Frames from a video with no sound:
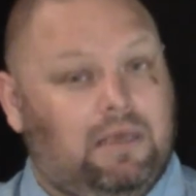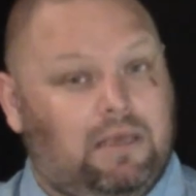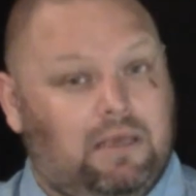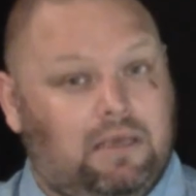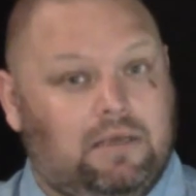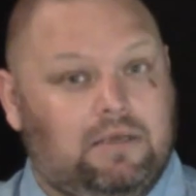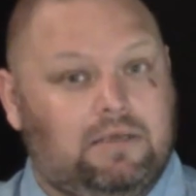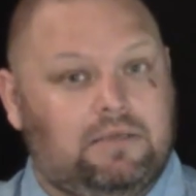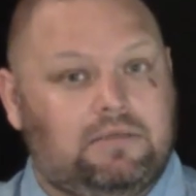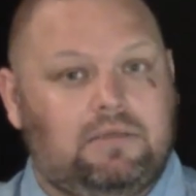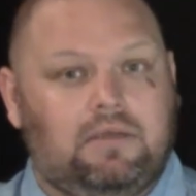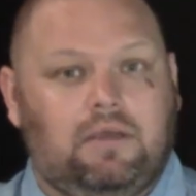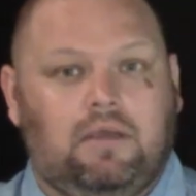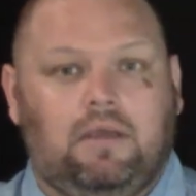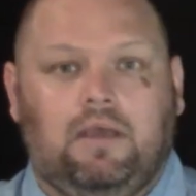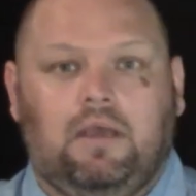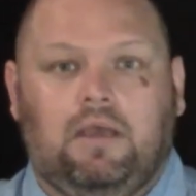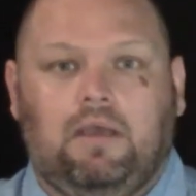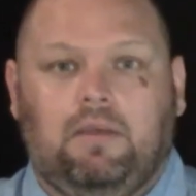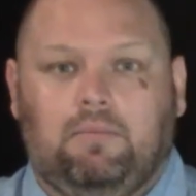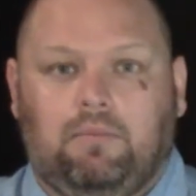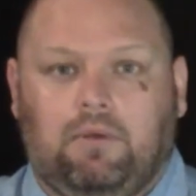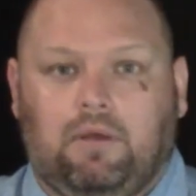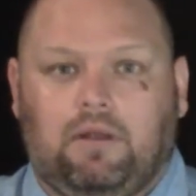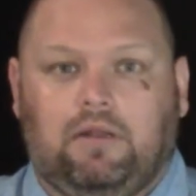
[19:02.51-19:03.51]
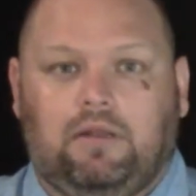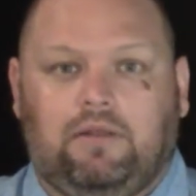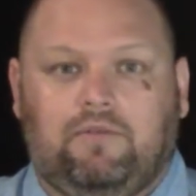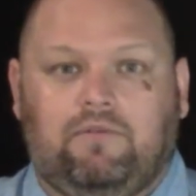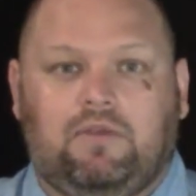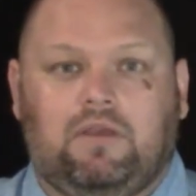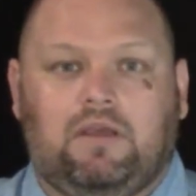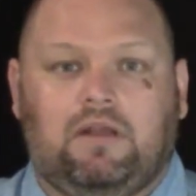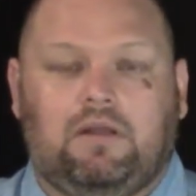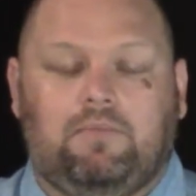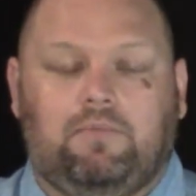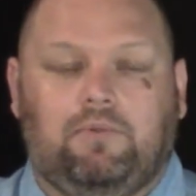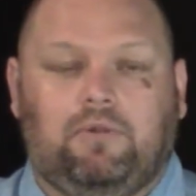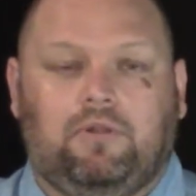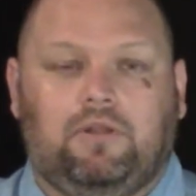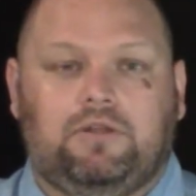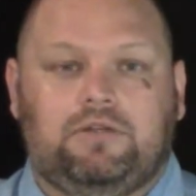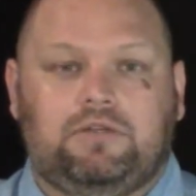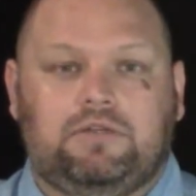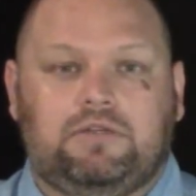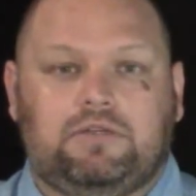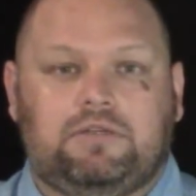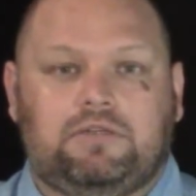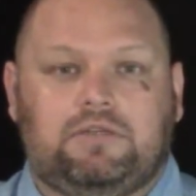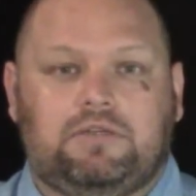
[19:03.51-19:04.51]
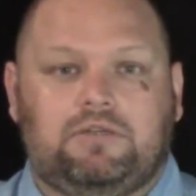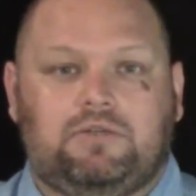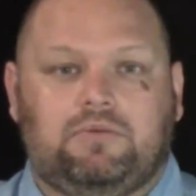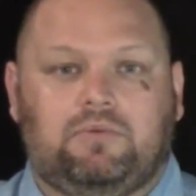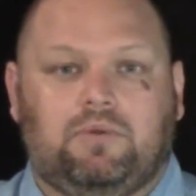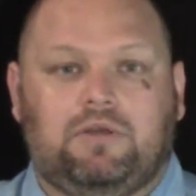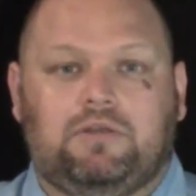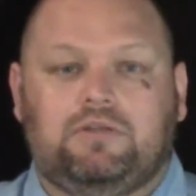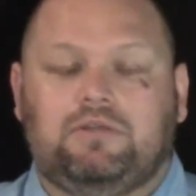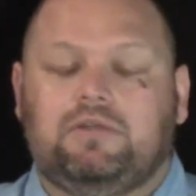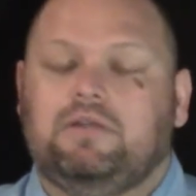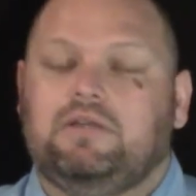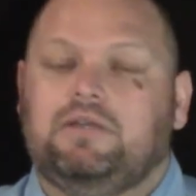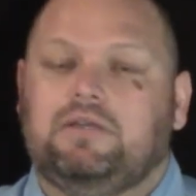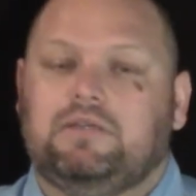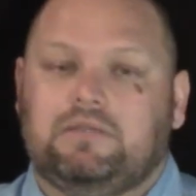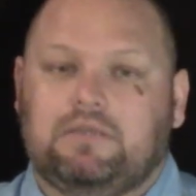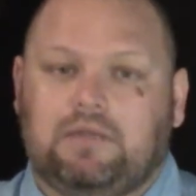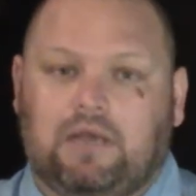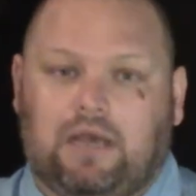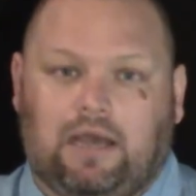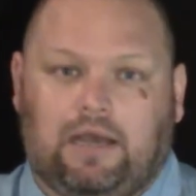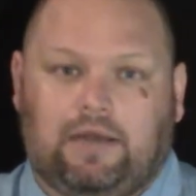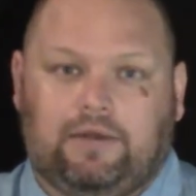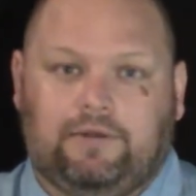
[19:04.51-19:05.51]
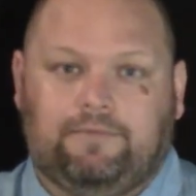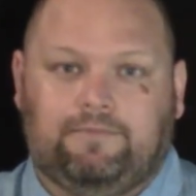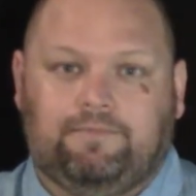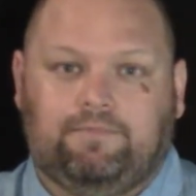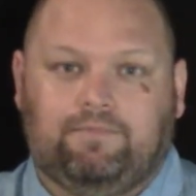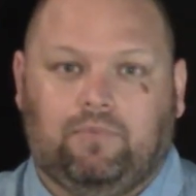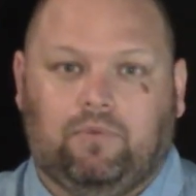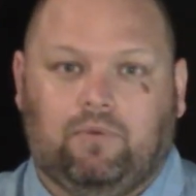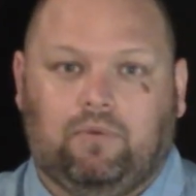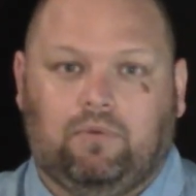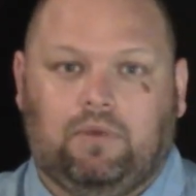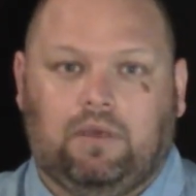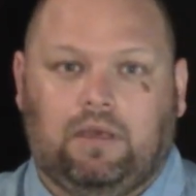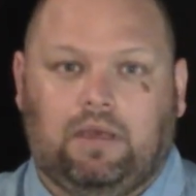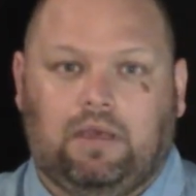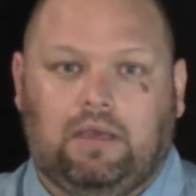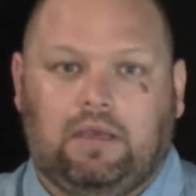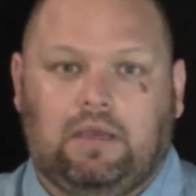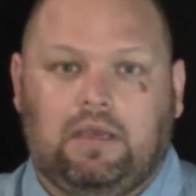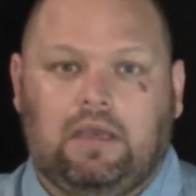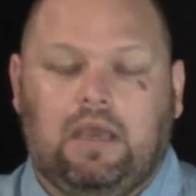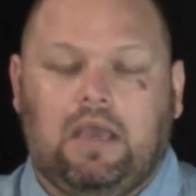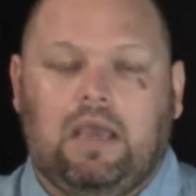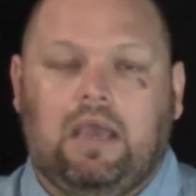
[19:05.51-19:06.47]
is, but living in a polygynous situation is not. Okay?